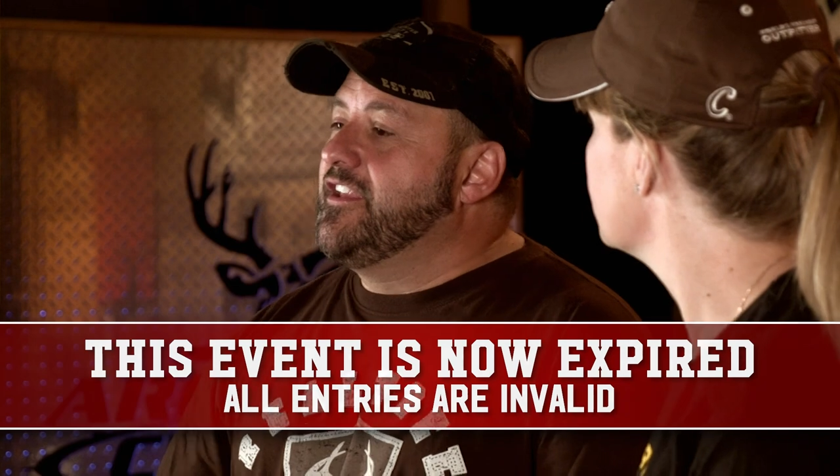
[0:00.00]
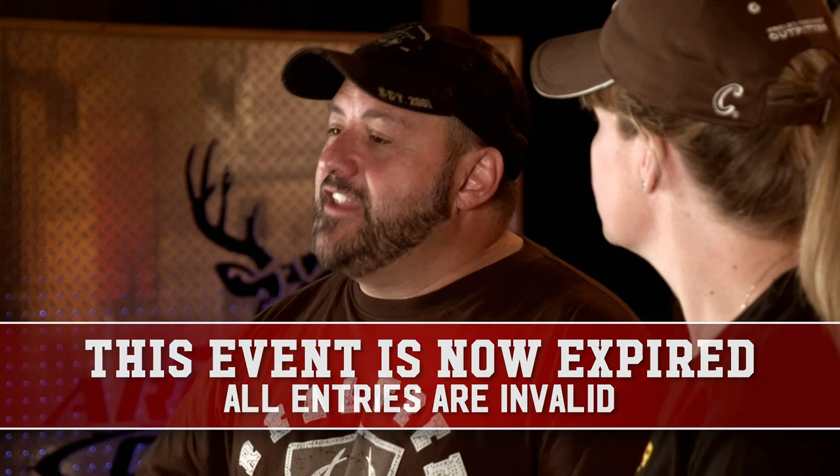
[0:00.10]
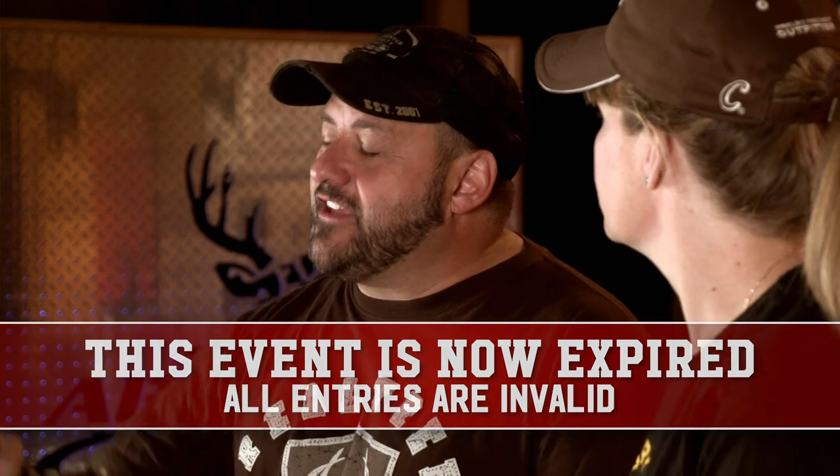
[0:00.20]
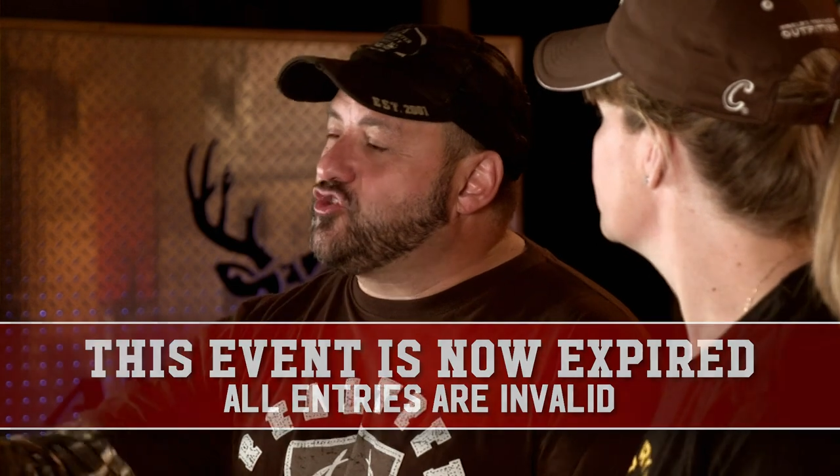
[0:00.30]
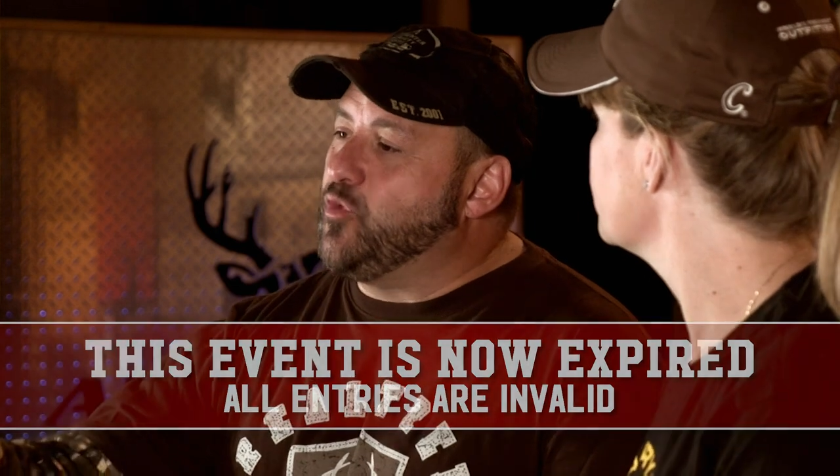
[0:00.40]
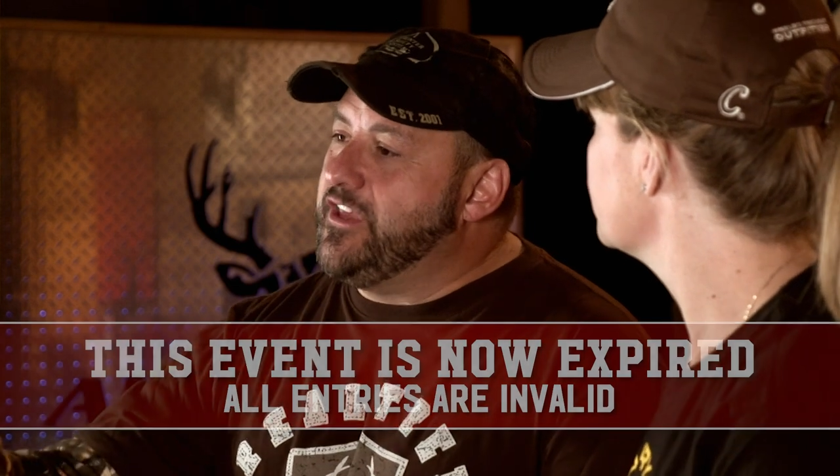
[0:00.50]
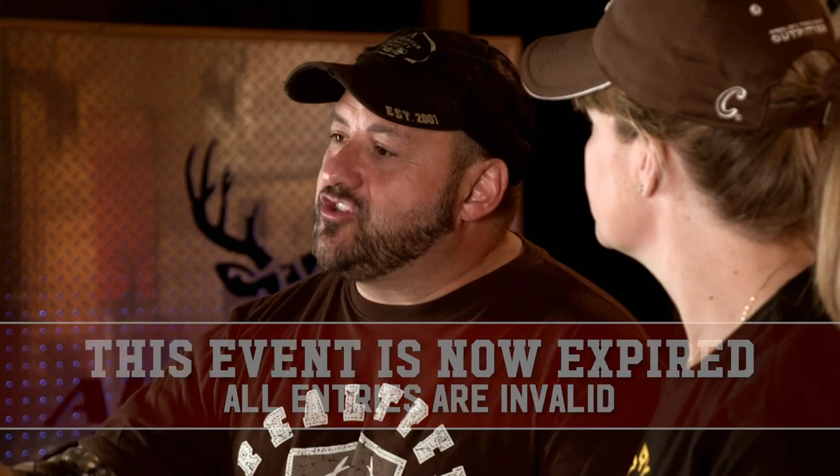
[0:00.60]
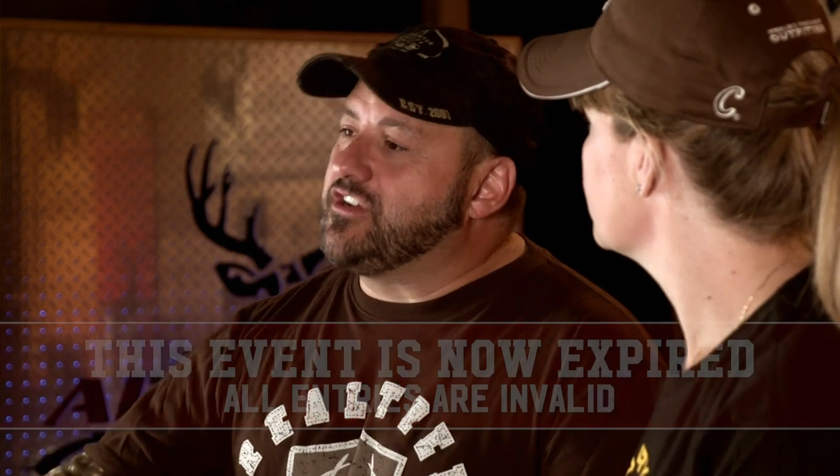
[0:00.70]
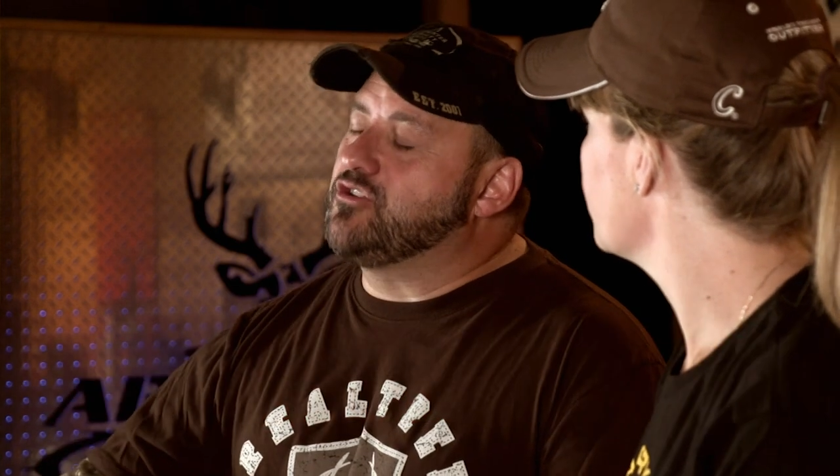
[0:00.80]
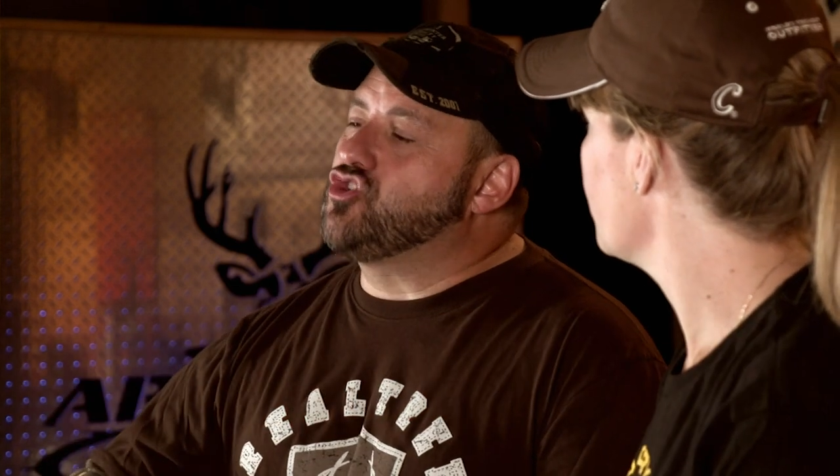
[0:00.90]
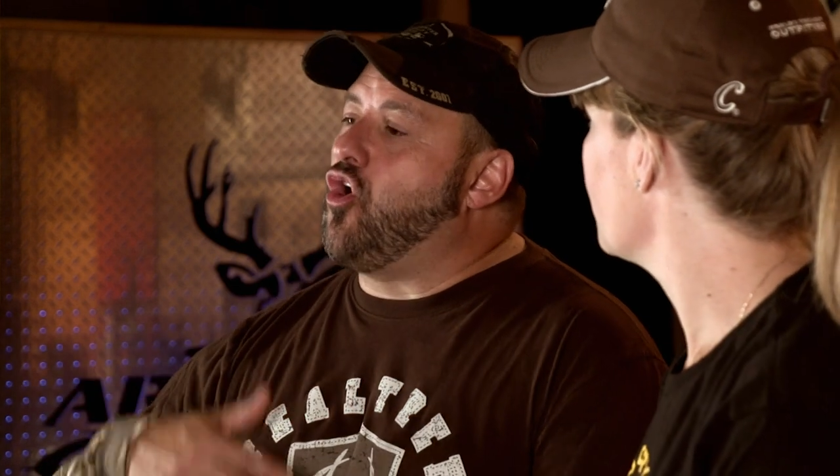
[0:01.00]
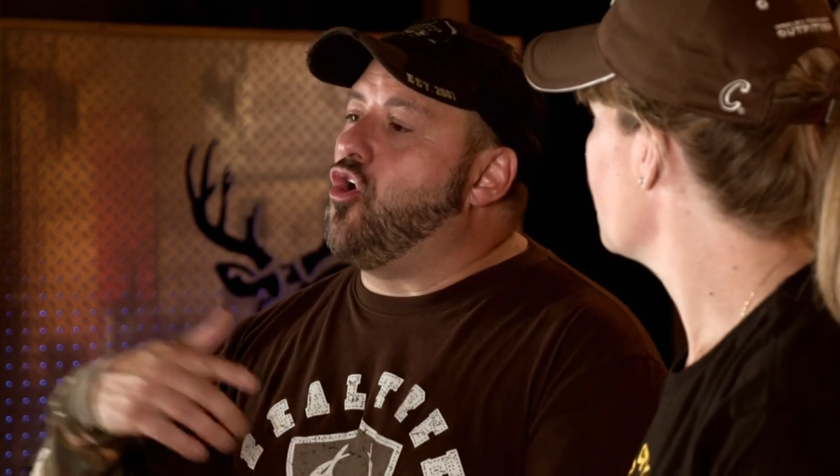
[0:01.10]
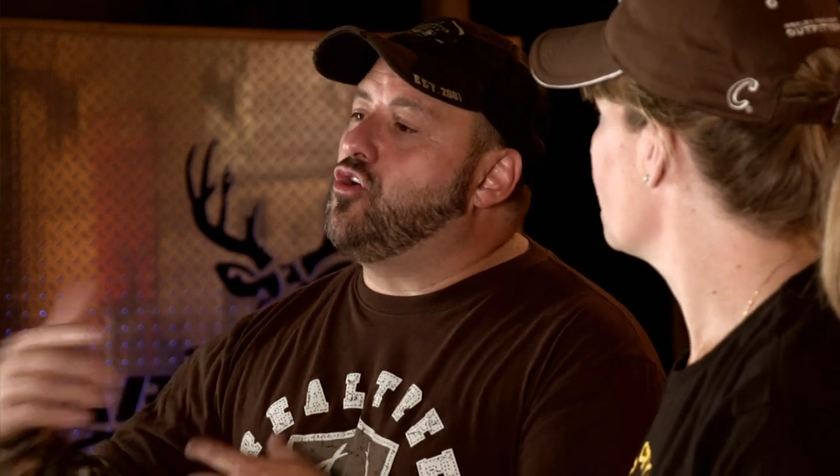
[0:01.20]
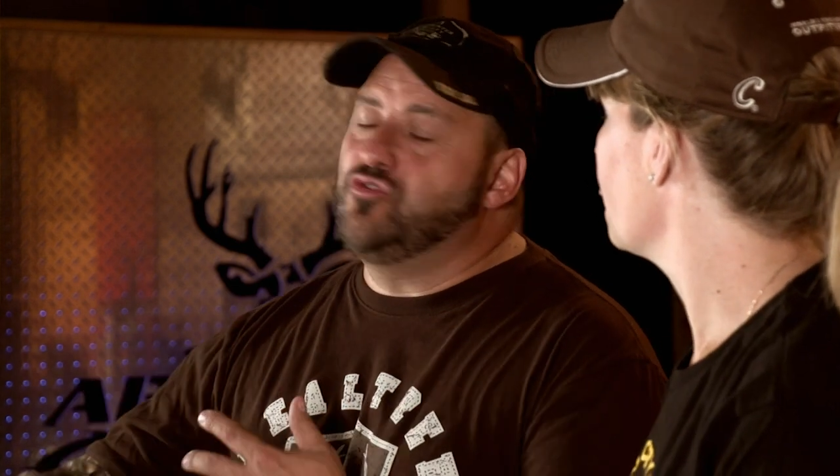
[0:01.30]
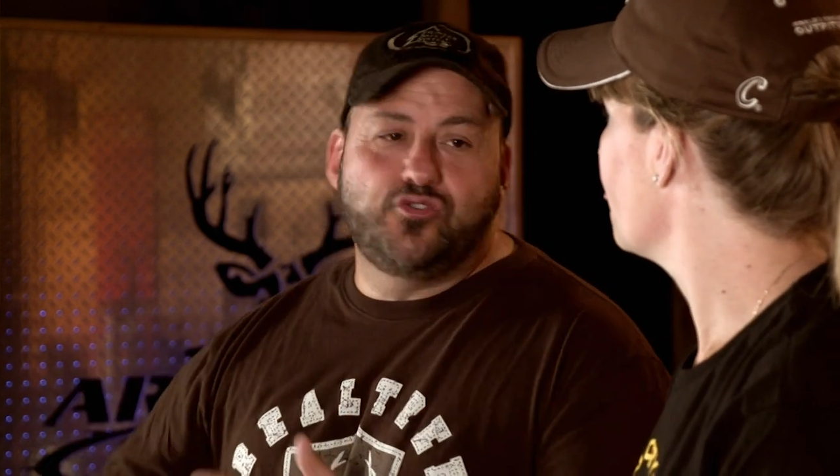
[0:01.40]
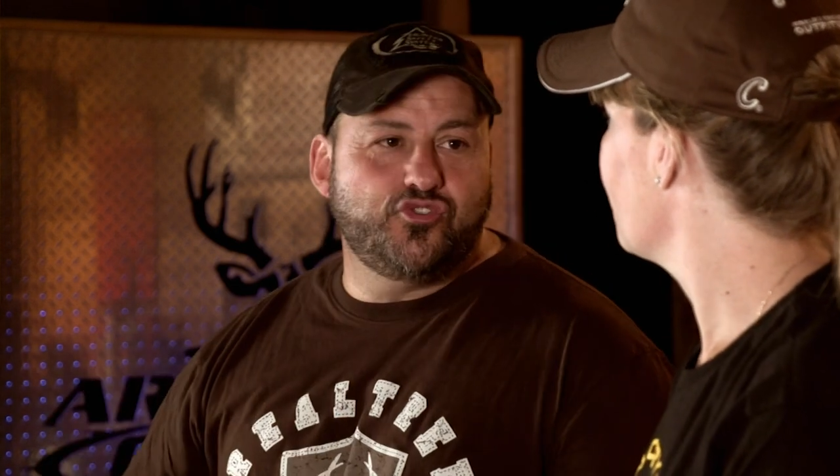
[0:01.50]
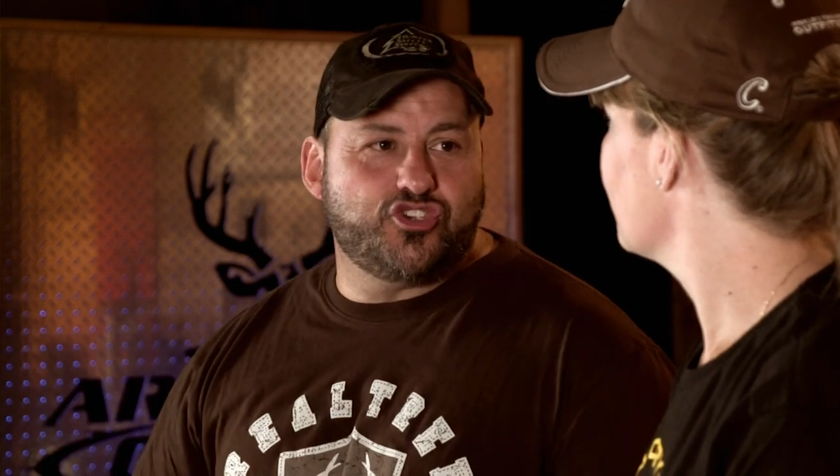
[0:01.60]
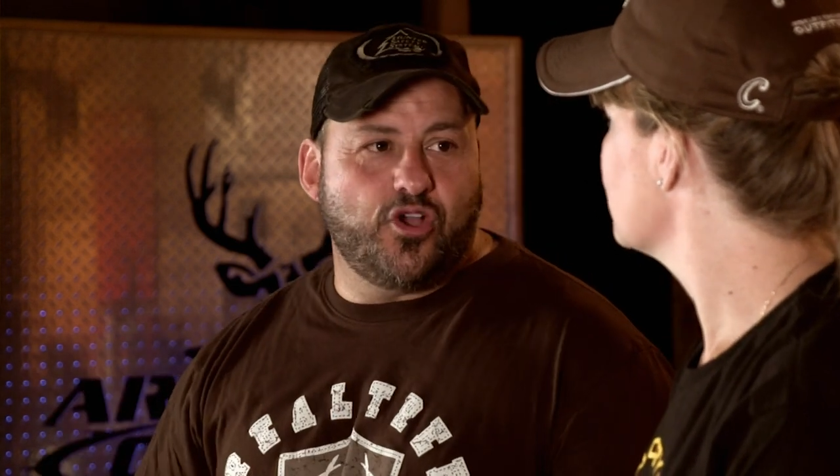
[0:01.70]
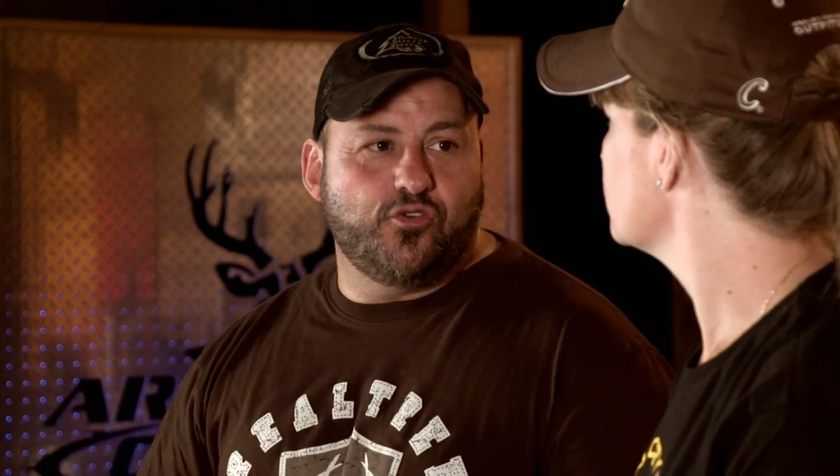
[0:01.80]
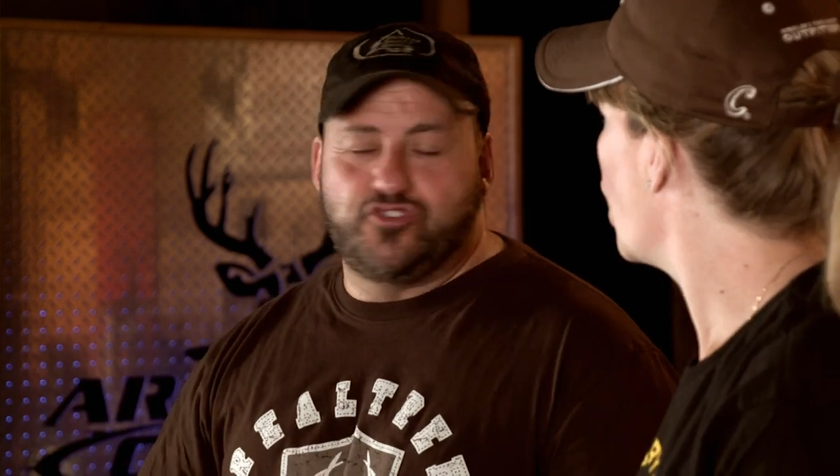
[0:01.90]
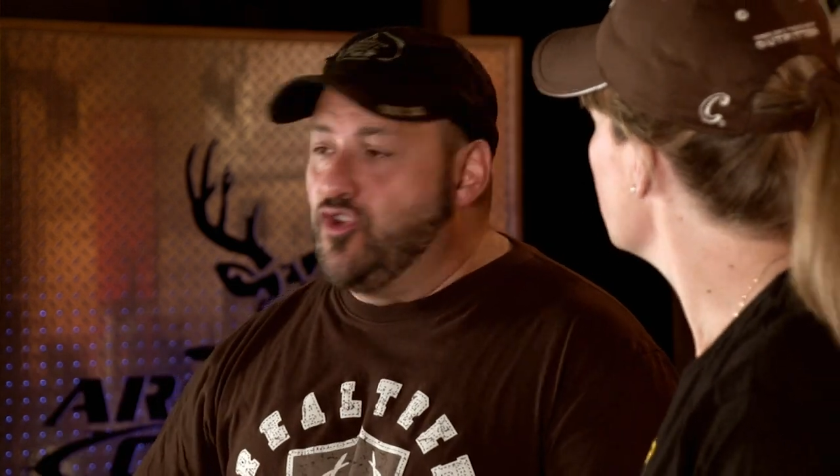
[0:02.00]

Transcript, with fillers: next week starts all new shows.